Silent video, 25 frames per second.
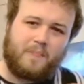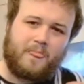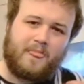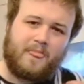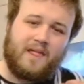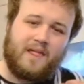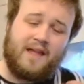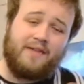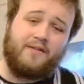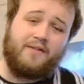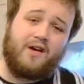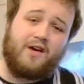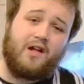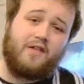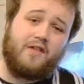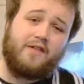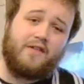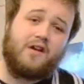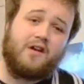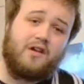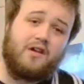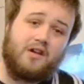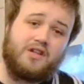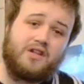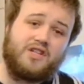if our
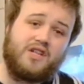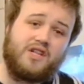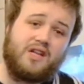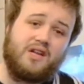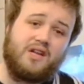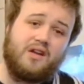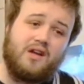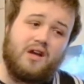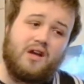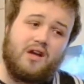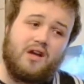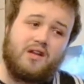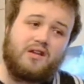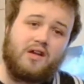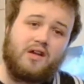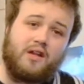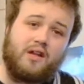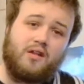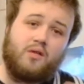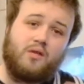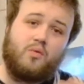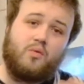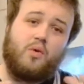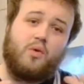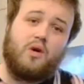theology
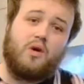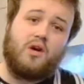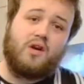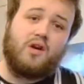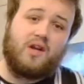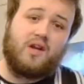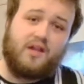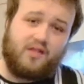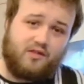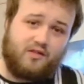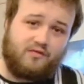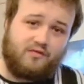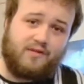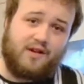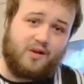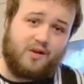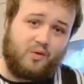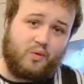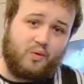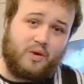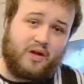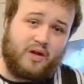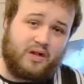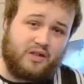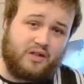doesn't work in the real
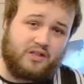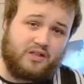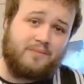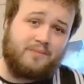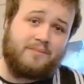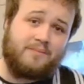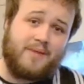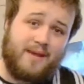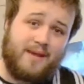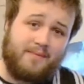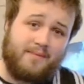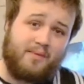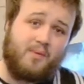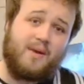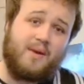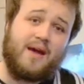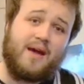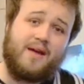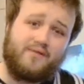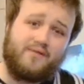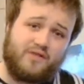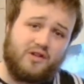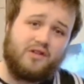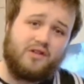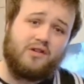world, maybe we
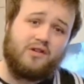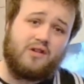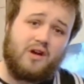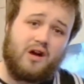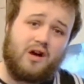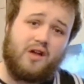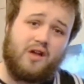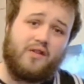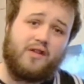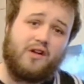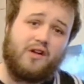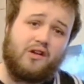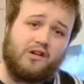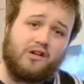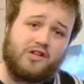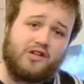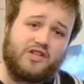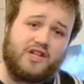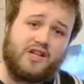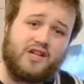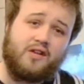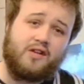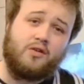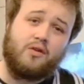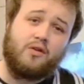have to look at our
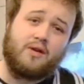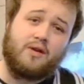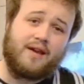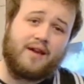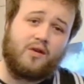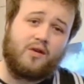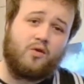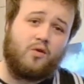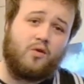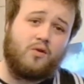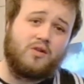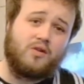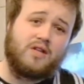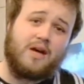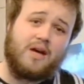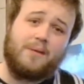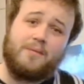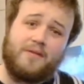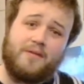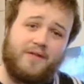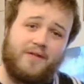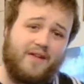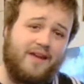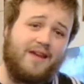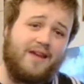theology and not get caught up
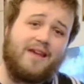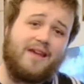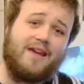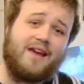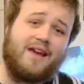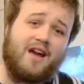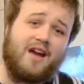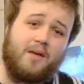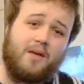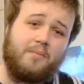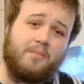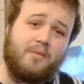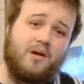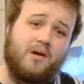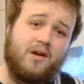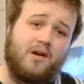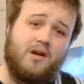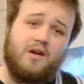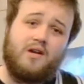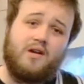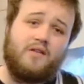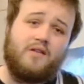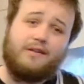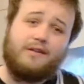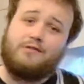thinking up
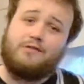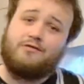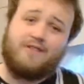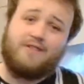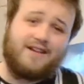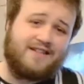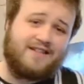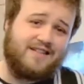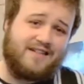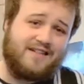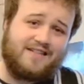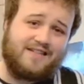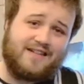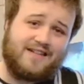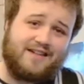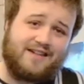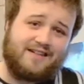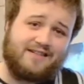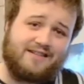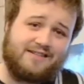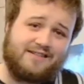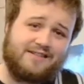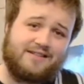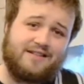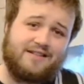these great
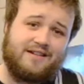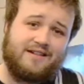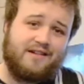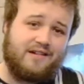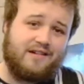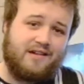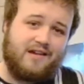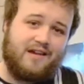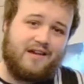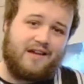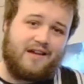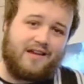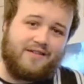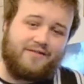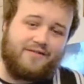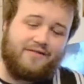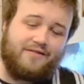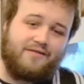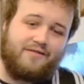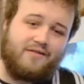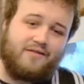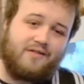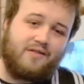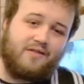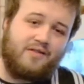ideas
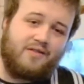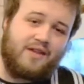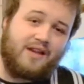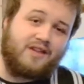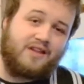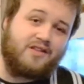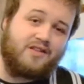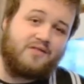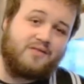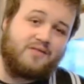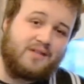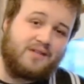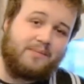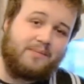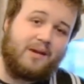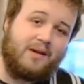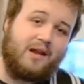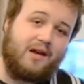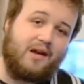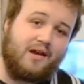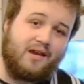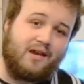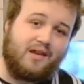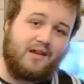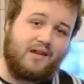if they don't
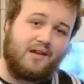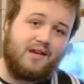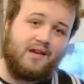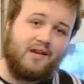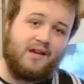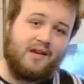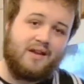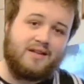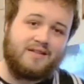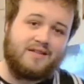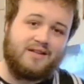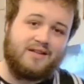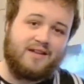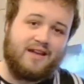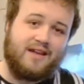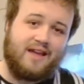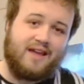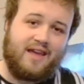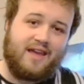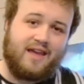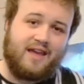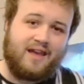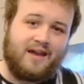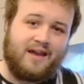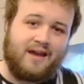apply into the
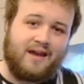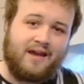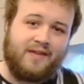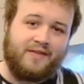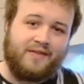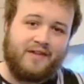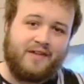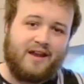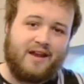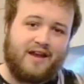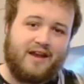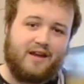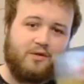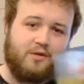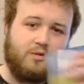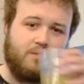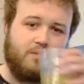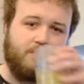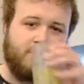here and the now.